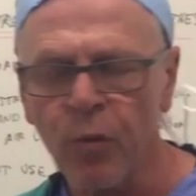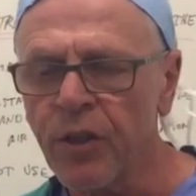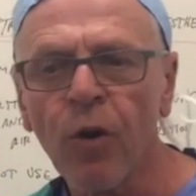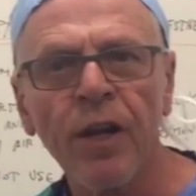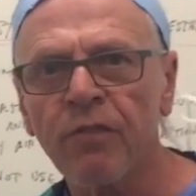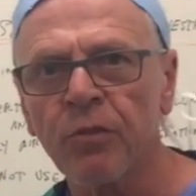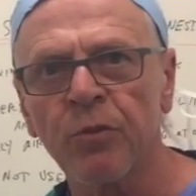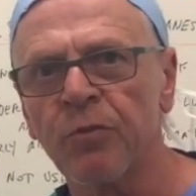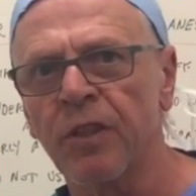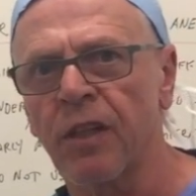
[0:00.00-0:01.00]
We don't have to
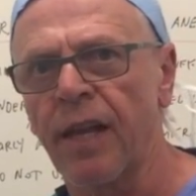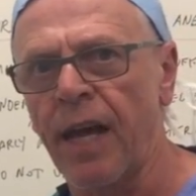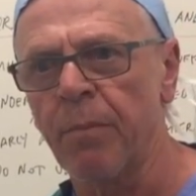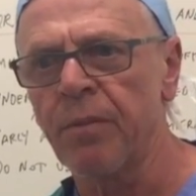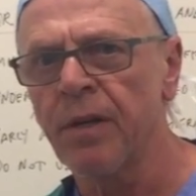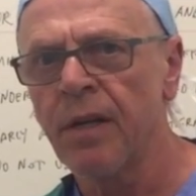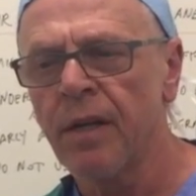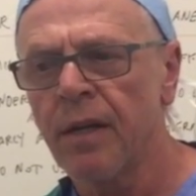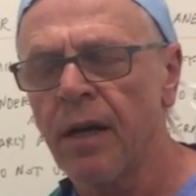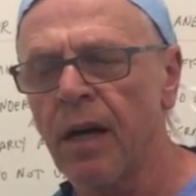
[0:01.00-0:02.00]
move the clamp.
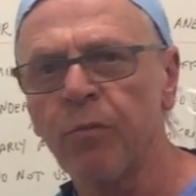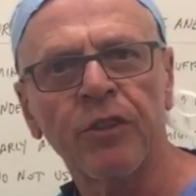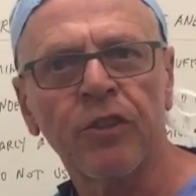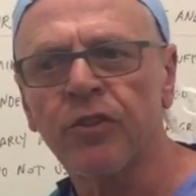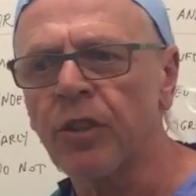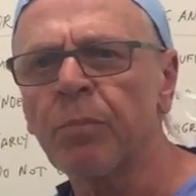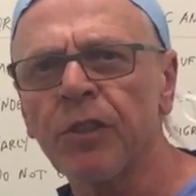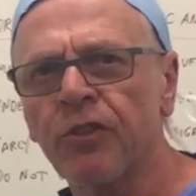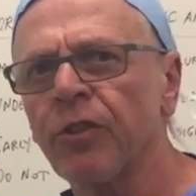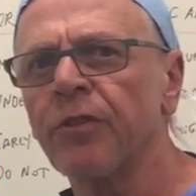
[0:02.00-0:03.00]
We just
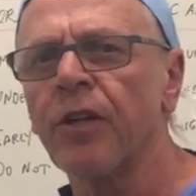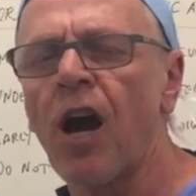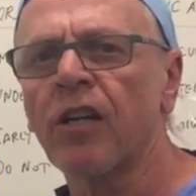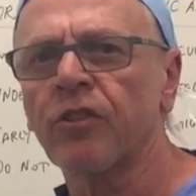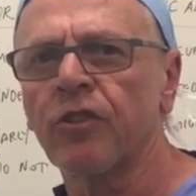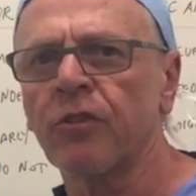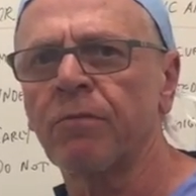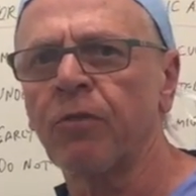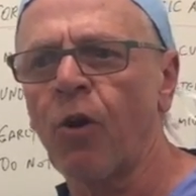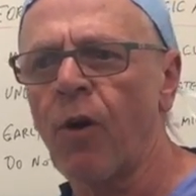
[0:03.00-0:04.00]
simply turn the
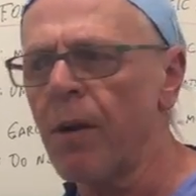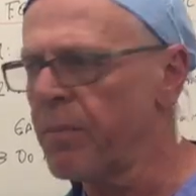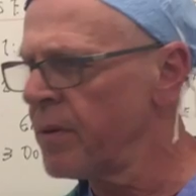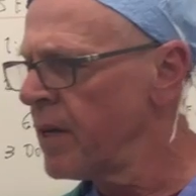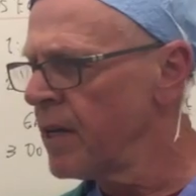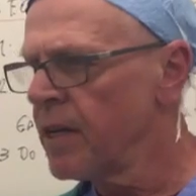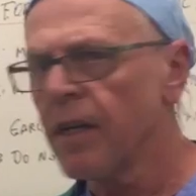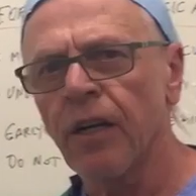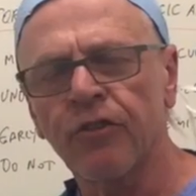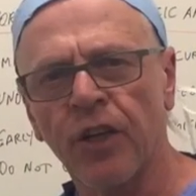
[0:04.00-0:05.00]
oxygen flow up,
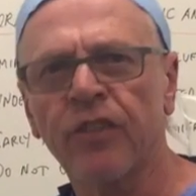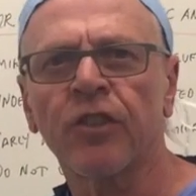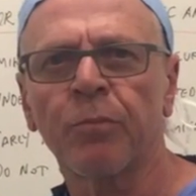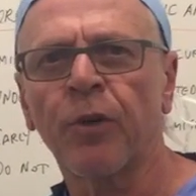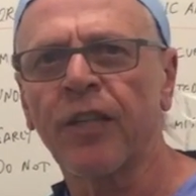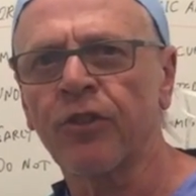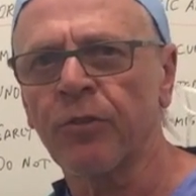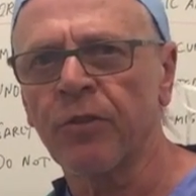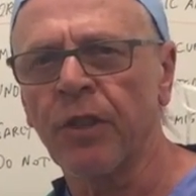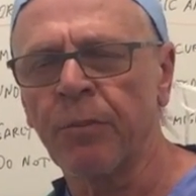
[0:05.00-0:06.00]
adjust the
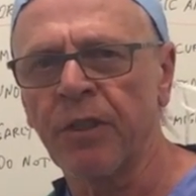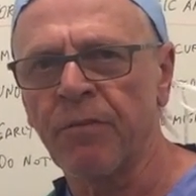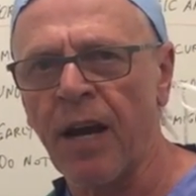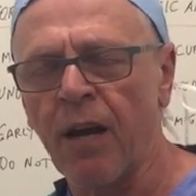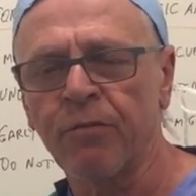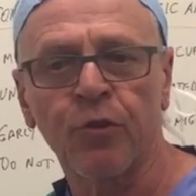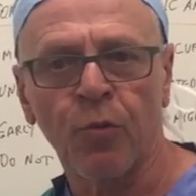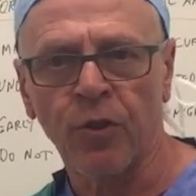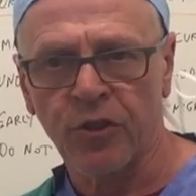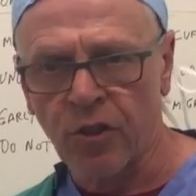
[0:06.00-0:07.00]
pressure limiting valve
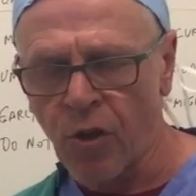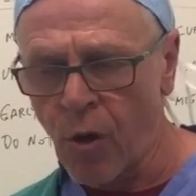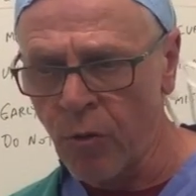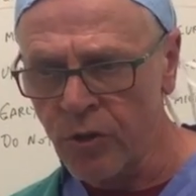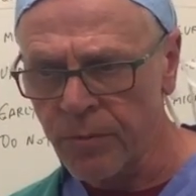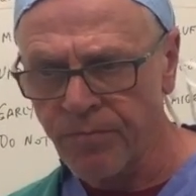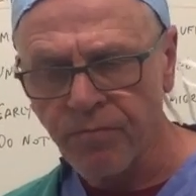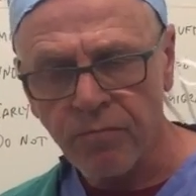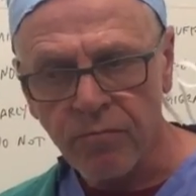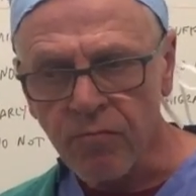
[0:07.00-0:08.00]
towards closed,
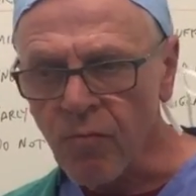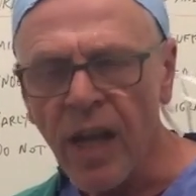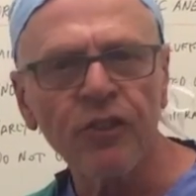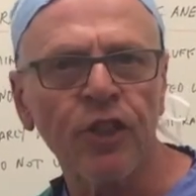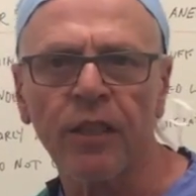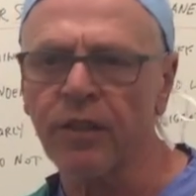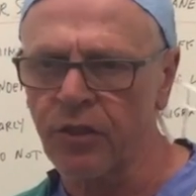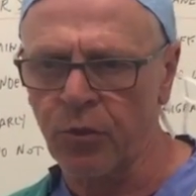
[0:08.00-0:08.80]
and gently